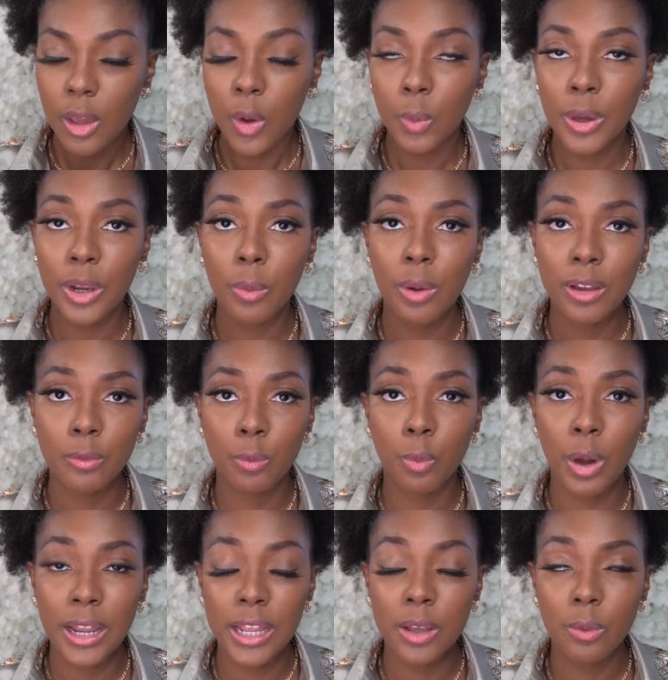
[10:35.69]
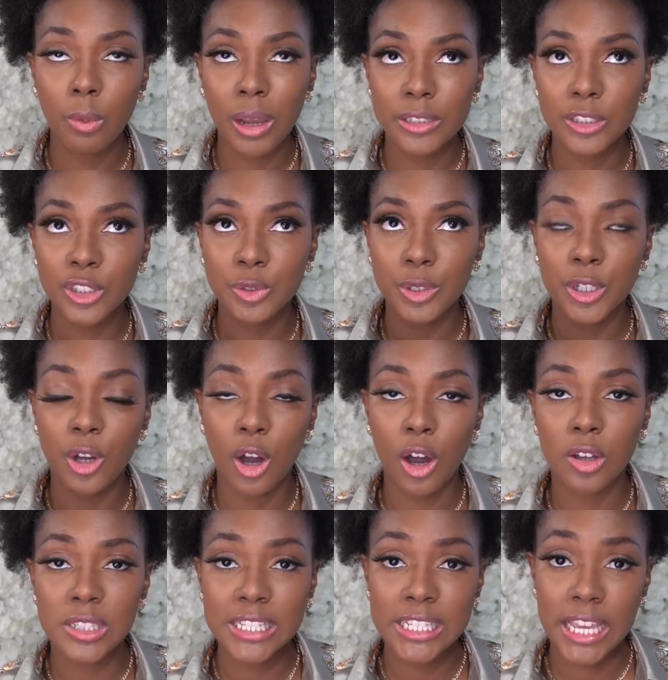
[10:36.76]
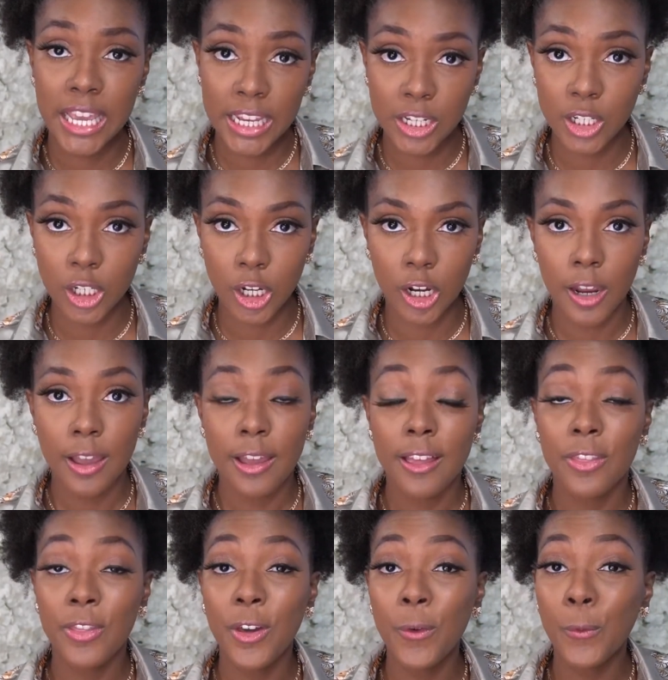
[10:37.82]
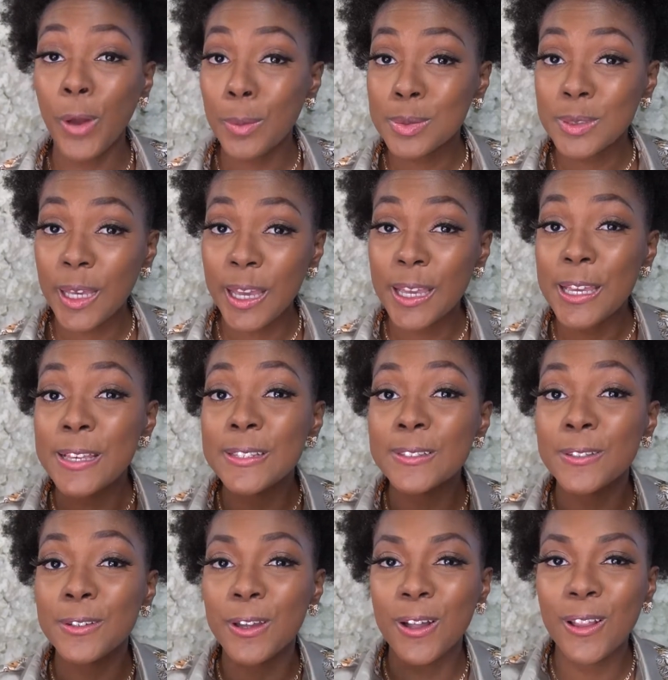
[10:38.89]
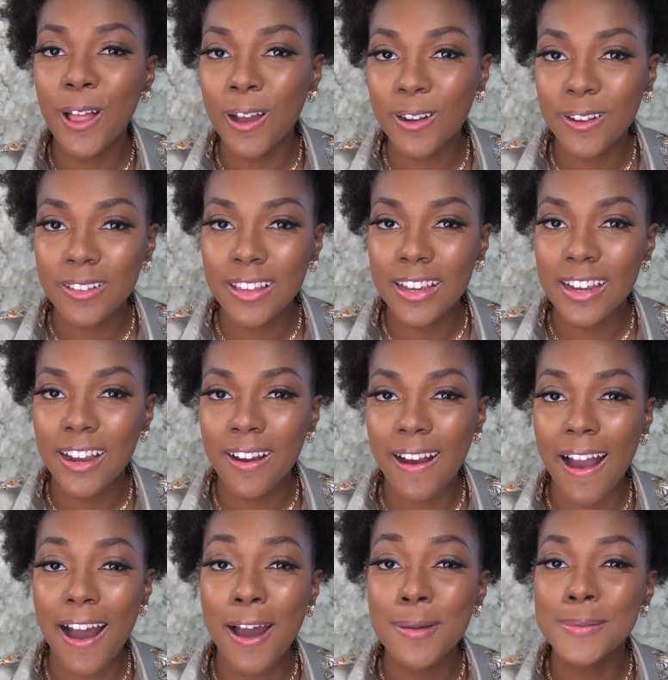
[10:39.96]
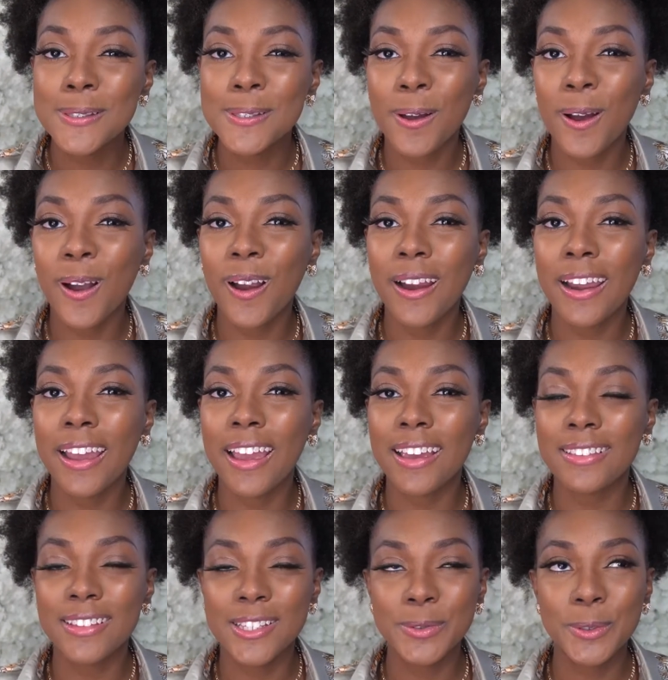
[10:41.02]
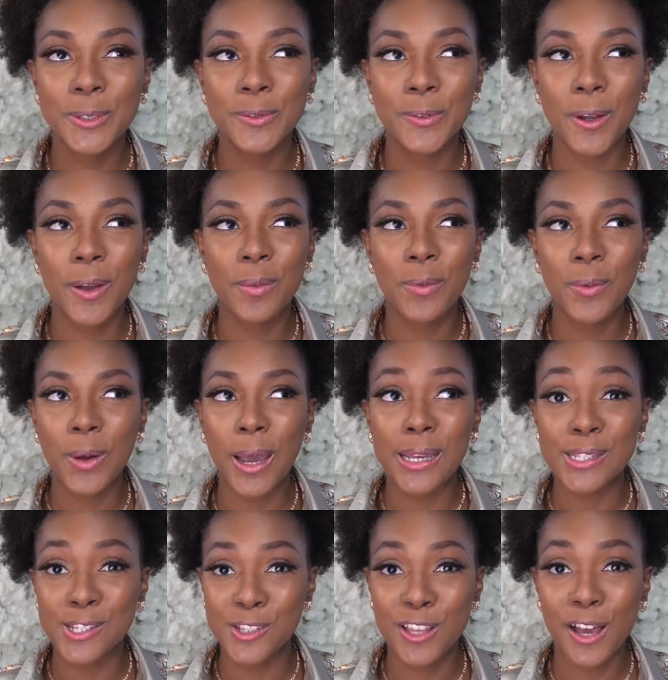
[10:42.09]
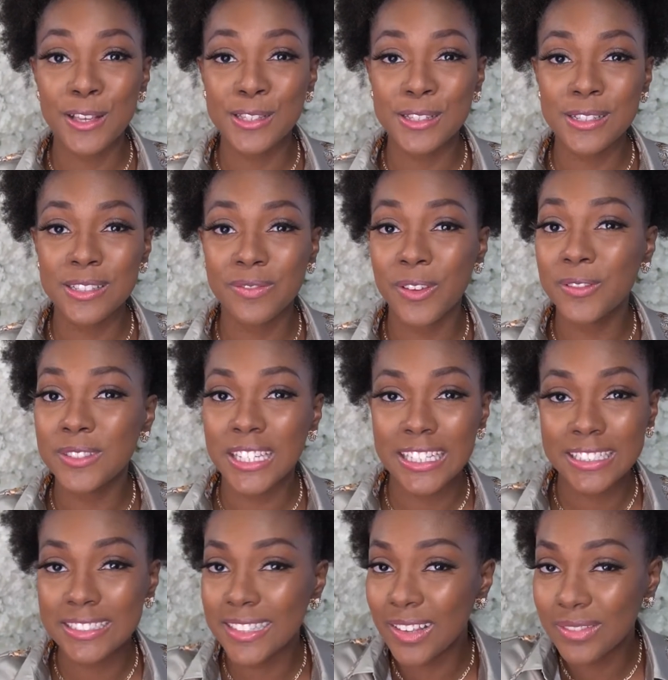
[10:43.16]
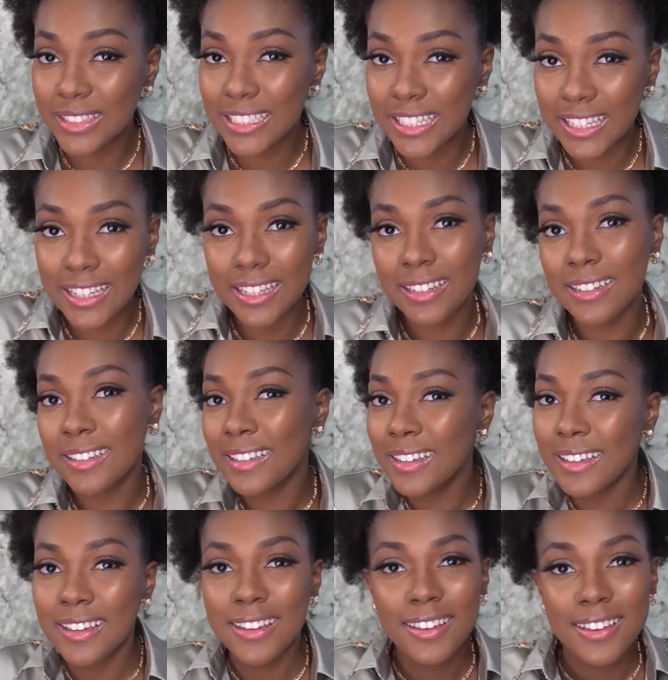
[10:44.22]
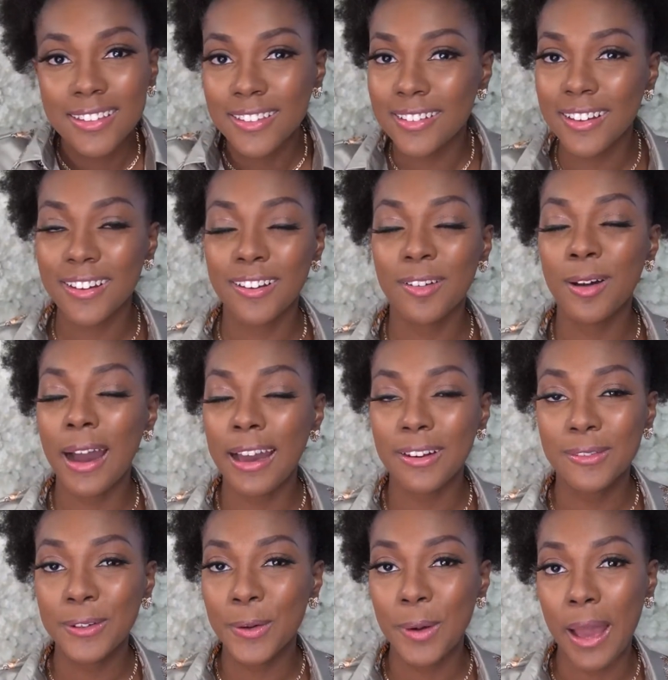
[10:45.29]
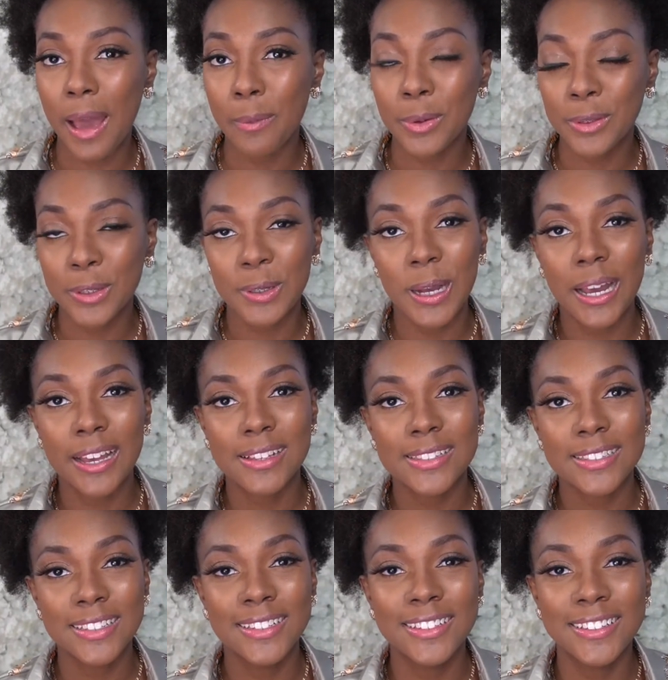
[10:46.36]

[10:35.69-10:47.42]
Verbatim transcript: We had a wedding registry called Tinder. The website is no longer there. I'm sorry. This was from what, 2015 to 17? You know, I don't know what happened, you guys,